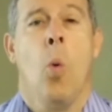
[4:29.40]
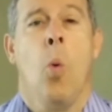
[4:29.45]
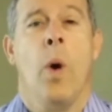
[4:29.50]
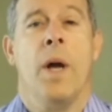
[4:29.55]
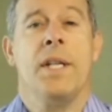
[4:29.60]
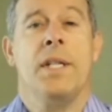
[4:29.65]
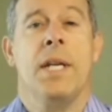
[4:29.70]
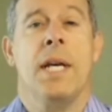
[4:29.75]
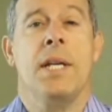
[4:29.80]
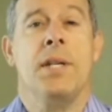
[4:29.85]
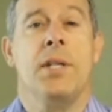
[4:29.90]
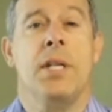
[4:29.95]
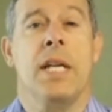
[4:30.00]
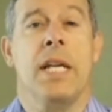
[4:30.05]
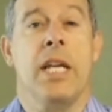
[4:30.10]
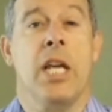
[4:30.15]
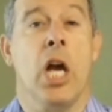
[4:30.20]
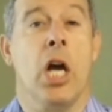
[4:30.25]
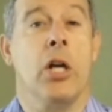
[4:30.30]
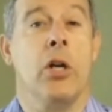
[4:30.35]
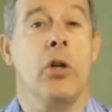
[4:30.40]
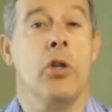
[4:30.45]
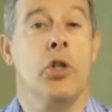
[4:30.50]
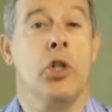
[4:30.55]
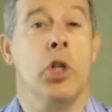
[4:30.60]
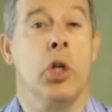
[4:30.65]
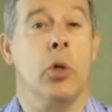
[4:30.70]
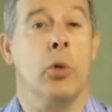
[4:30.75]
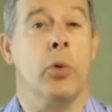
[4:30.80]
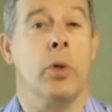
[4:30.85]
When testing younger
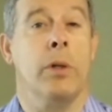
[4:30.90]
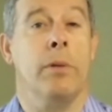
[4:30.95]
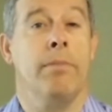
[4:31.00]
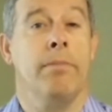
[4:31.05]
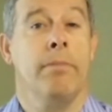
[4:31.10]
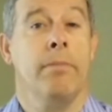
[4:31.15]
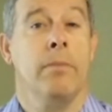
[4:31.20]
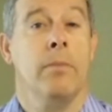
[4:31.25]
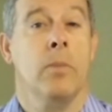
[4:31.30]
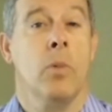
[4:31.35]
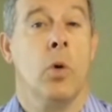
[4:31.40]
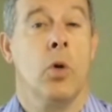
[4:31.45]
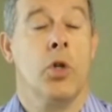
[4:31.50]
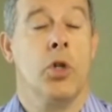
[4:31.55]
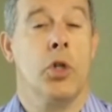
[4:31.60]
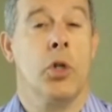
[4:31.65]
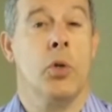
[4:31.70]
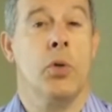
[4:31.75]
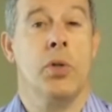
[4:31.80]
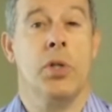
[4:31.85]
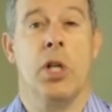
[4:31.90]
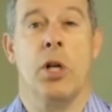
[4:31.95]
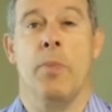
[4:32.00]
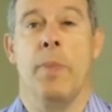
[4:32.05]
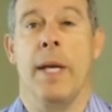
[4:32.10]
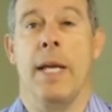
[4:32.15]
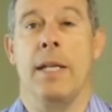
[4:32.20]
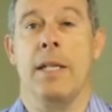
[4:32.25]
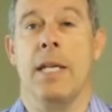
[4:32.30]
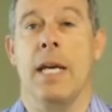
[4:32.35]
children or students that are
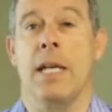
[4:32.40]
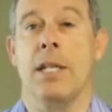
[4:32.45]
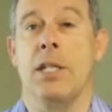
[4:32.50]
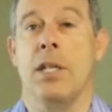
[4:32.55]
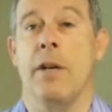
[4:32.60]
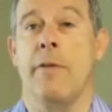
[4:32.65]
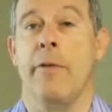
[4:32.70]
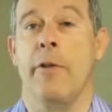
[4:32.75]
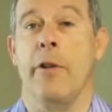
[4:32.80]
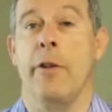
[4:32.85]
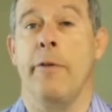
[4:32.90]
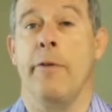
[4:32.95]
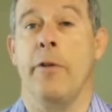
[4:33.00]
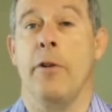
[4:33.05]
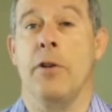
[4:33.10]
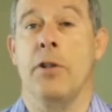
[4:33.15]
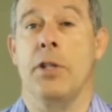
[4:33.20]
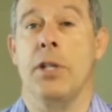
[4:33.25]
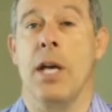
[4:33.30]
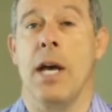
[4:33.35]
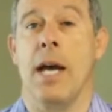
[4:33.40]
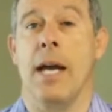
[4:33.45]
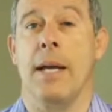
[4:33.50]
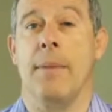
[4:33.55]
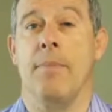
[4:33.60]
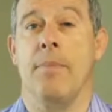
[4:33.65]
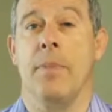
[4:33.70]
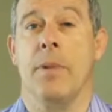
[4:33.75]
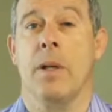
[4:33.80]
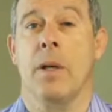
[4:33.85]
being tested for the first
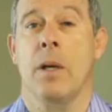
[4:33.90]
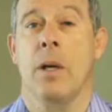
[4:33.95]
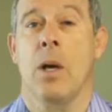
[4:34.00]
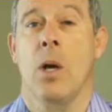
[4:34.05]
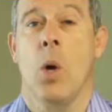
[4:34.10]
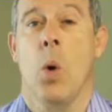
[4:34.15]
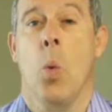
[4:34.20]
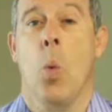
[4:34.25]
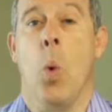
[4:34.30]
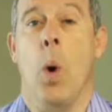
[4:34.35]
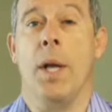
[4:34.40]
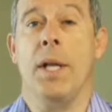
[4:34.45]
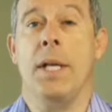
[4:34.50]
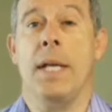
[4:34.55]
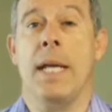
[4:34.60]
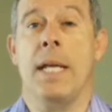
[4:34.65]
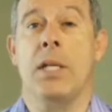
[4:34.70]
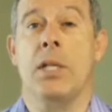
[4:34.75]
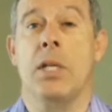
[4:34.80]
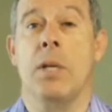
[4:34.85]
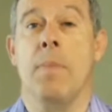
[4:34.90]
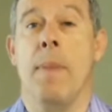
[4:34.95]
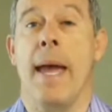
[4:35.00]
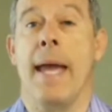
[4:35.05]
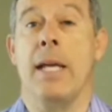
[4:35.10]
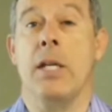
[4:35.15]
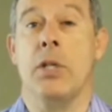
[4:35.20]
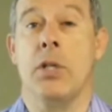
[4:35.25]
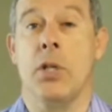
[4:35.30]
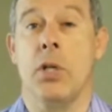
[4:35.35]
time, one needs to
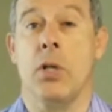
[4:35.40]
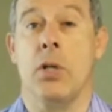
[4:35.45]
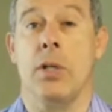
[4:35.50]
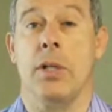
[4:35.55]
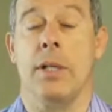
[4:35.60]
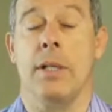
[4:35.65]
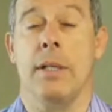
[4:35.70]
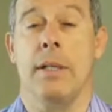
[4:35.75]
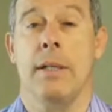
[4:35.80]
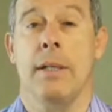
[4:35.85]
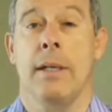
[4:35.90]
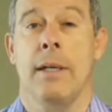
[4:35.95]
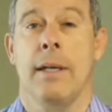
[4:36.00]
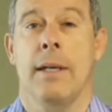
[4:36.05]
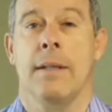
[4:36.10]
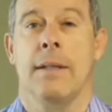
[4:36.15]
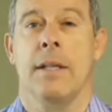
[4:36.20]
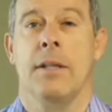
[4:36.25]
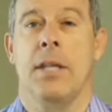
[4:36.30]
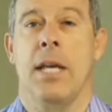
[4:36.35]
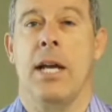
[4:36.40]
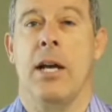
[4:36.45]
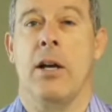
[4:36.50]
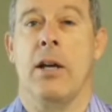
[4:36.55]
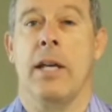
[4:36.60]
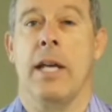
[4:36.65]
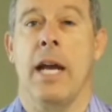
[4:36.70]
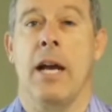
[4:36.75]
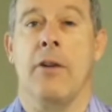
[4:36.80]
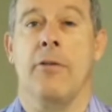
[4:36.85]
make certain that they
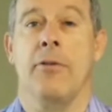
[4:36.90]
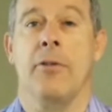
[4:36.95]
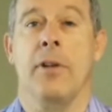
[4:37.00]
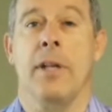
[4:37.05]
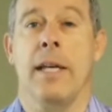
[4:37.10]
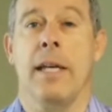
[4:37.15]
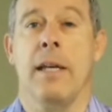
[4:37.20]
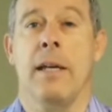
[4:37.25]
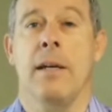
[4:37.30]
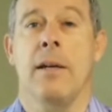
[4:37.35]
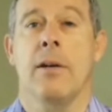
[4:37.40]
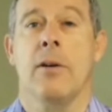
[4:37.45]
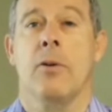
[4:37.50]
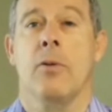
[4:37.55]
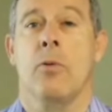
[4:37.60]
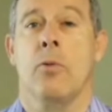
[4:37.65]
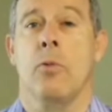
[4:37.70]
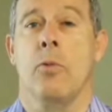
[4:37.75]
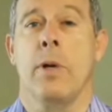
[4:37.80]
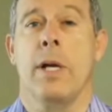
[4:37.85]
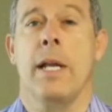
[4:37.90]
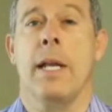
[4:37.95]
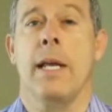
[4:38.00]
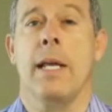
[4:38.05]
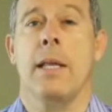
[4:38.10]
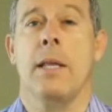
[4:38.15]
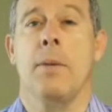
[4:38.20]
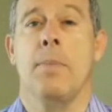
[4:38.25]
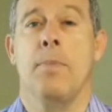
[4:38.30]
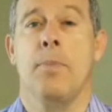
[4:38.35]
are carefully
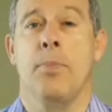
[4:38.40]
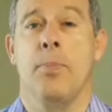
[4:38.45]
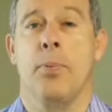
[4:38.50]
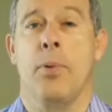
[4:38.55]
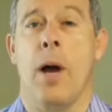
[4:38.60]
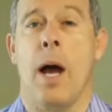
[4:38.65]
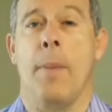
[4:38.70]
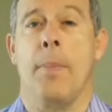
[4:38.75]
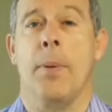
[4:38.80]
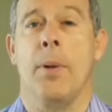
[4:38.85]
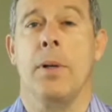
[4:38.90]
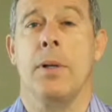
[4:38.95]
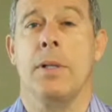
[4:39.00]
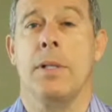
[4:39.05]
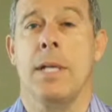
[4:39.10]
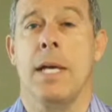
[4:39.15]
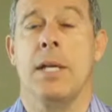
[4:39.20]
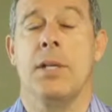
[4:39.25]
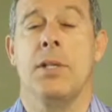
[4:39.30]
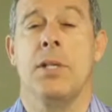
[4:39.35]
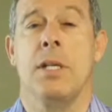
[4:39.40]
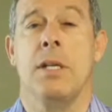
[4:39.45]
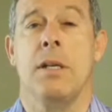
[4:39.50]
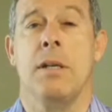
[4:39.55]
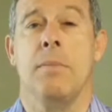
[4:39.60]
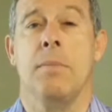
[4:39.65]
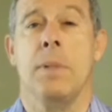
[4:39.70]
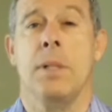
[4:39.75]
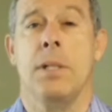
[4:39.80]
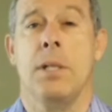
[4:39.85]
reading the proper
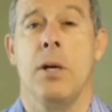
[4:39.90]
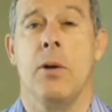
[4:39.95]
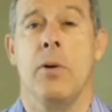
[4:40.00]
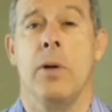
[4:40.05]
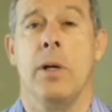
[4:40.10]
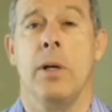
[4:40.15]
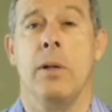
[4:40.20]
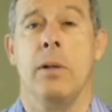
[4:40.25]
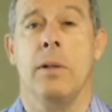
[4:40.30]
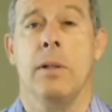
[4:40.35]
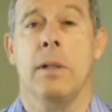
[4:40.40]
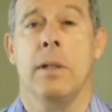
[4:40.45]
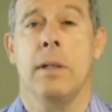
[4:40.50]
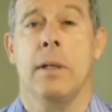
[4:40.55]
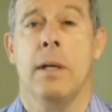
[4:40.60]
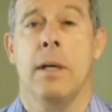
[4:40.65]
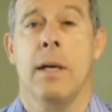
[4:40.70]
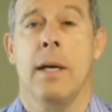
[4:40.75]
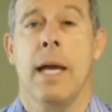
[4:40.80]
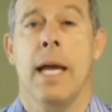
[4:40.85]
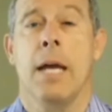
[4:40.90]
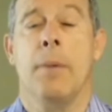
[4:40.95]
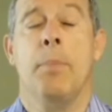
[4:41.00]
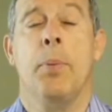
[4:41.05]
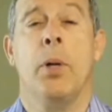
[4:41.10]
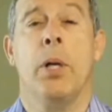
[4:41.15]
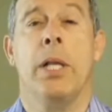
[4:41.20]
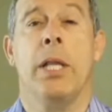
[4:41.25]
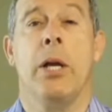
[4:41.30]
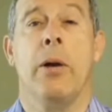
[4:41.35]
testing material and
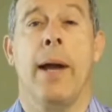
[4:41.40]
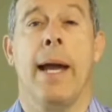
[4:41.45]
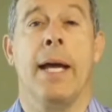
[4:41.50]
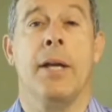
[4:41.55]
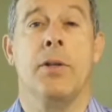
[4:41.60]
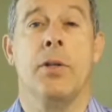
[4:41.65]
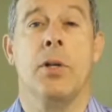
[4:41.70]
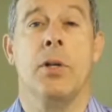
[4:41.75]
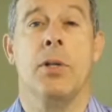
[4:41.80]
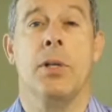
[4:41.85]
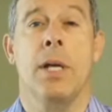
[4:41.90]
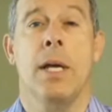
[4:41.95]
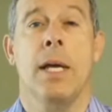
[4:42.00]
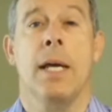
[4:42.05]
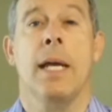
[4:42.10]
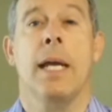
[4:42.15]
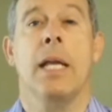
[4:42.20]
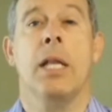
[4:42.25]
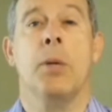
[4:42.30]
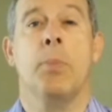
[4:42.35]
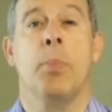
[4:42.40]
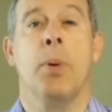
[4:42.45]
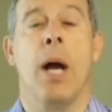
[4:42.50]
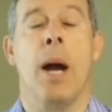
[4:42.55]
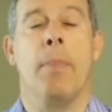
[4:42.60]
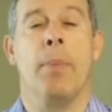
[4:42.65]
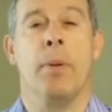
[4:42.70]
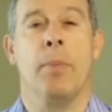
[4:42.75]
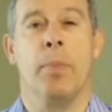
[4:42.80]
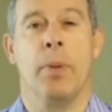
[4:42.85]
putting their answers in the
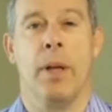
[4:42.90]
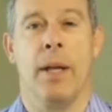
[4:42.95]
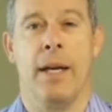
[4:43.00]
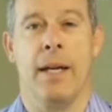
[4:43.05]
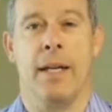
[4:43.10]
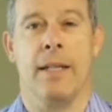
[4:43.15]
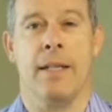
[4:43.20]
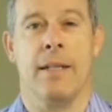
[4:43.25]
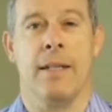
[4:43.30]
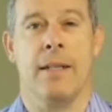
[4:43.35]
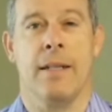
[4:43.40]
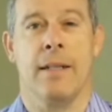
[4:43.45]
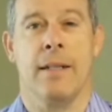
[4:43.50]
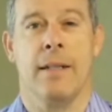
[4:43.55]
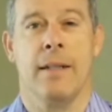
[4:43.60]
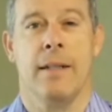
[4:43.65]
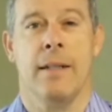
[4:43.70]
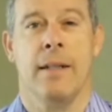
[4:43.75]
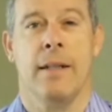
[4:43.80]
proper place.